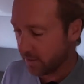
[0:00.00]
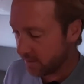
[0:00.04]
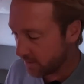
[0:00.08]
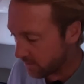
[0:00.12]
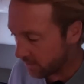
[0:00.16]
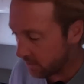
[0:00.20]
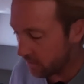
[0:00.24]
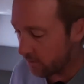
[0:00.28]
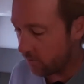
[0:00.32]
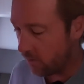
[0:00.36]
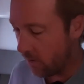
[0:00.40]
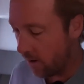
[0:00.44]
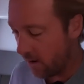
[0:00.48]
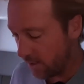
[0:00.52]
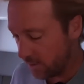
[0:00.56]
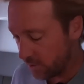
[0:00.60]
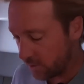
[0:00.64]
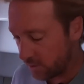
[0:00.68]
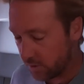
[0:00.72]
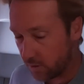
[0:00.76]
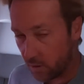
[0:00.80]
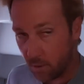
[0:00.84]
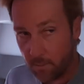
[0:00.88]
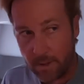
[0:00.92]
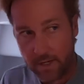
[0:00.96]
It's the garage.
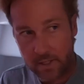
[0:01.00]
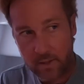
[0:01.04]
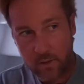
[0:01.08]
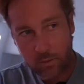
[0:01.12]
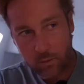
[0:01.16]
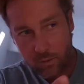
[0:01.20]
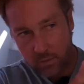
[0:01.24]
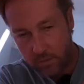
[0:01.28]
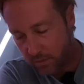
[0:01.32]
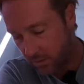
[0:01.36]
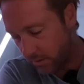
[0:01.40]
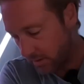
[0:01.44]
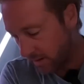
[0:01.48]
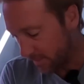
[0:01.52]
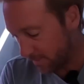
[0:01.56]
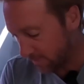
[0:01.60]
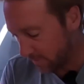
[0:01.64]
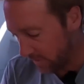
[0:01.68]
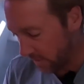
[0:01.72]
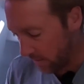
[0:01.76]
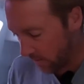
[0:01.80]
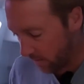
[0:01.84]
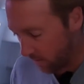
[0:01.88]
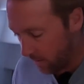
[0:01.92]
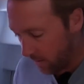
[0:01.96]
So my tools are up
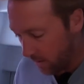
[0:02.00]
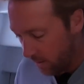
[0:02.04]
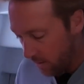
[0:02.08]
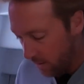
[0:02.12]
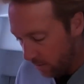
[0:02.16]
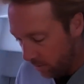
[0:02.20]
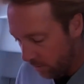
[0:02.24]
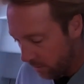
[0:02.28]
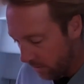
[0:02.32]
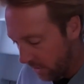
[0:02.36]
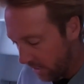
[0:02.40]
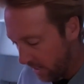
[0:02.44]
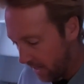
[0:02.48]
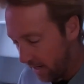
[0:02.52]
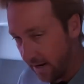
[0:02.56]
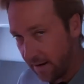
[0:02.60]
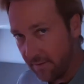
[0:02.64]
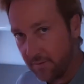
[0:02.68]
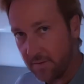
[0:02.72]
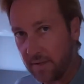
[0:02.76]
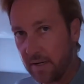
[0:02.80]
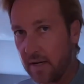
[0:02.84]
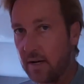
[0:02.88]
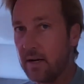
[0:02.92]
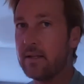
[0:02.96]
there, but I
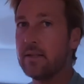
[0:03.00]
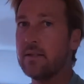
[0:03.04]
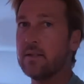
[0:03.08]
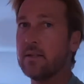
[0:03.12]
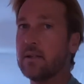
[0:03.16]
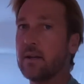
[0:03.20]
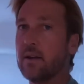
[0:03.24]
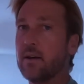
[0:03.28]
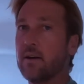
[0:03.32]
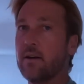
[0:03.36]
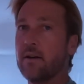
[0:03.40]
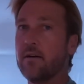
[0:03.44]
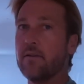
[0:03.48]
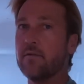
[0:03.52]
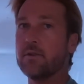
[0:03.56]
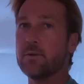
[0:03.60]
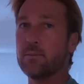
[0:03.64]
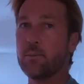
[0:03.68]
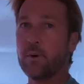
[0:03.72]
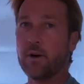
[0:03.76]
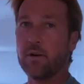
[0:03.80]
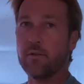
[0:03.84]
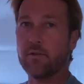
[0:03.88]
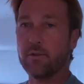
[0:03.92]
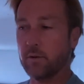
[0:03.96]
have tons of
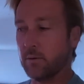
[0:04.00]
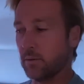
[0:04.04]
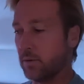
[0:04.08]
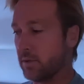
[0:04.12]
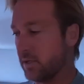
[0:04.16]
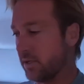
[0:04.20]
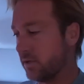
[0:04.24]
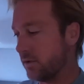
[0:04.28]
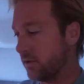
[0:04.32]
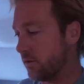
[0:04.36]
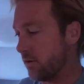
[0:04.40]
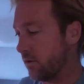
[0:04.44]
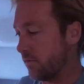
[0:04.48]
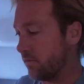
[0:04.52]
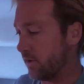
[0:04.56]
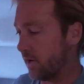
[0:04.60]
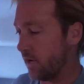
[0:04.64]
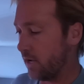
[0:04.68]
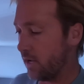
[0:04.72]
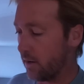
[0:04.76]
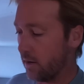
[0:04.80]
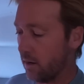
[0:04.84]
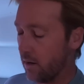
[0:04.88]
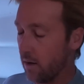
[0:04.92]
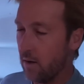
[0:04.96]
spare fluids here. So I've
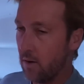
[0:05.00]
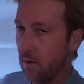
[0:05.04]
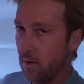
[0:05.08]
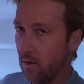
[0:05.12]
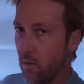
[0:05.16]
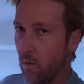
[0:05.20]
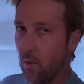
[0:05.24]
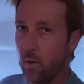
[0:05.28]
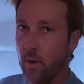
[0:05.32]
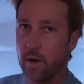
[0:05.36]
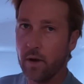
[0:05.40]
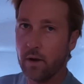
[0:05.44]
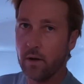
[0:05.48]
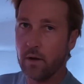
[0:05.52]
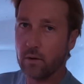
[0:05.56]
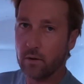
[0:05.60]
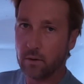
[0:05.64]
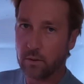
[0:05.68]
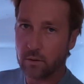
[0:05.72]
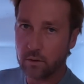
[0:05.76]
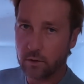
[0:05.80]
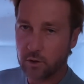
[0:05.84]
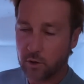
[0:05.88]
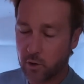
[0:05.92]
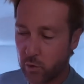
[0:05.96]
got
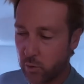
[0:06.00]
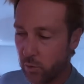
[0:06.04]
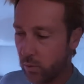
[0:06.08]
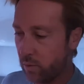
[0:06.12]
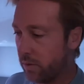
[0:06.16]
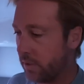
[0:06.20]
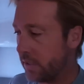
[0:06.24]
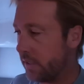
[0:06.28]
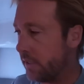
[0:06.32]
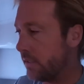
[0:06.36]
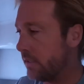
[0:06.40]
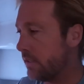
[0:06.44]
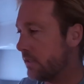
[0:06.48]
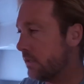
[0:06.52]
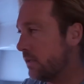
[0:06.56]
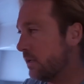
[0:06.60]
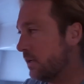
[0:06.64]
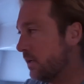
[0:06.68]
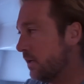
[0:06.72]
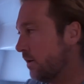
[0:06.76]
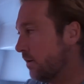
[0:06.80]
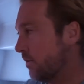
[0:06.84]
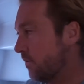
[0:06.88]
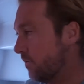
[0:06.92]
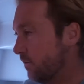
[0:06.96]
oil, coolant,
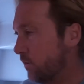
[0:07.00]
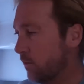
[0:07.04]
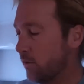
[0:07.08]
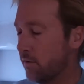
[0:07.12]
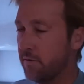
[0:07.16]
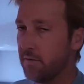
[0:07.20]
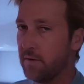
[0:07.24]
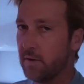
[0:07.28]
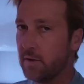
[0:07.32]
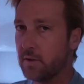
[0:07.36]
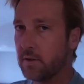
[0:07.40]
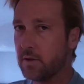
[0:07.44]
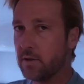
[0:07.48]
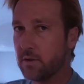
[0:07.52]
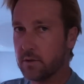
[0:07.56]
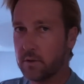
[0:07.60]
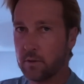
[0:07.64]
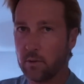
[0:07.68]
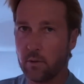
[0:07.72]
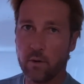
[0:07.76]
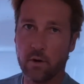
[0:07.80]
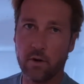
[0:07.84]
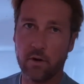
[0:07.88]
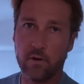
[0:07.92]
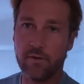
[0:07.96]
fuel filters,
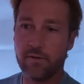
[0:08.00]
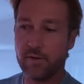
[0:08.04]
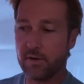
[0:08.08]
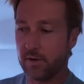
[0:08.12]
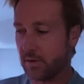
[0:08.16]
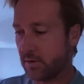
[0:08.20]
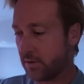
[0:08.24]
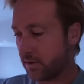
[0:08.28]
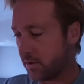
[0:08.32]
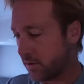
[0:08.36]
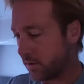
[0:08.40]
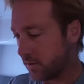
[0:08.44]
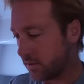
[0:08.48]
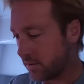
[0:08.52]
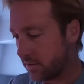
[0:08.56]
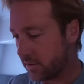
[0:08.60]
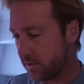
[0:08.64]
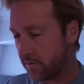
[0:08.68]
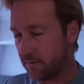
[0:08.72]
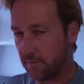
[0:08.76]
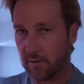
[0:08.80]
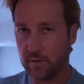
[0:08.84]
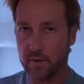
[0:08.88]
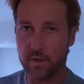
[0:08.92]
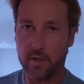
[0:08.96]
oil filters
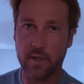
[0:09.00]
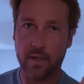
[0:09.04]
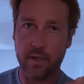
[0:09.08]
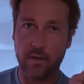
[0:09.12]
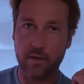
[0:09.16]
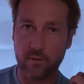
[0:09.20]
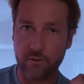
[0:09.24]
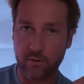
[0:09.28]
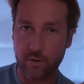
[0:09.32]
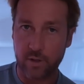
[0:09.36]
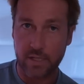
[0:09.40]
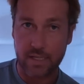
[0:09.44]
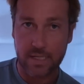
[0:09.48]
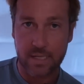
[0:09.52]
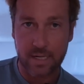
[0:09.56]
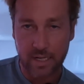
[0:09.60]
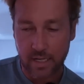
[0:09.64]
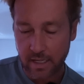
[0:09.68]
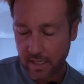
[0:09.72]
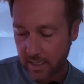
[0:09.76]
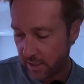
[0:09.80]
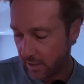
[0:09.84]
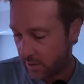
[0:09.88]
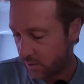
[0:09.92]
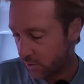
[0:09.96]
for the
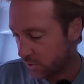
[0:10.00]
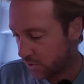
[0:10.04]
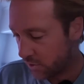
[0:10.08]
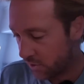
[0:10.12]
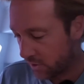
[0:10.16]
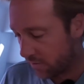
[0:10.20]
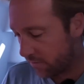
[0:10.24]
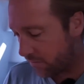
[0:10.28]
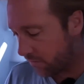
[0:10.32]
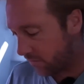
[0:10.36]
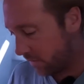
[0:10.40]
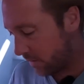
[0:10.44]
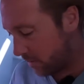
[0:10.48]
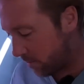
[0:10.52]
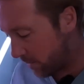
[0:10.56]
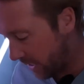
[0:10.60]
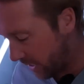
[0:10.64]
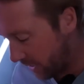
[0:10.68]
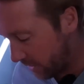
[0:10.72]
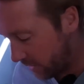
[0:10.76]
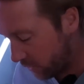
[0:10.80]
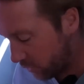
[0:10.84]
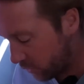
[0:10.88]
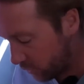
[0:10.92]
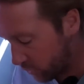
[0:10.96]
dinghy engine, for the
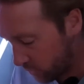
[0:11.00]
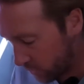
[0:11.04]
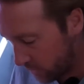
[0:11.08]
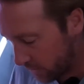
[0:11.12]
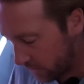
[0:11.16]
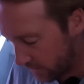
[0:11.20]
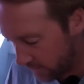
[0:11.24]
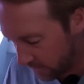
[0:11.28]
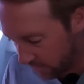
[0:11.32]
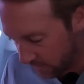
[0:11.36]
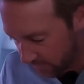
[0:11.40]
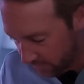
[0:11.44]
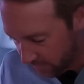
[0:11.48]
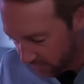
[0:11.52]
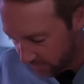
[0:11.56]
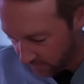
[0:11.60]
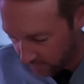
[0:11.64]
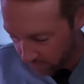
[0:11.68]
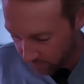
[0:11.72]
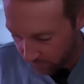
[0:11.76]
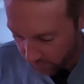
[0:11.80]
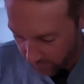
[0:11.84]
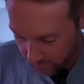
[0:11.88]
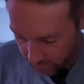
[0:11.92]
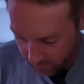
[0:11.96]
main engines,
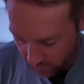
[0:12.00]
etc.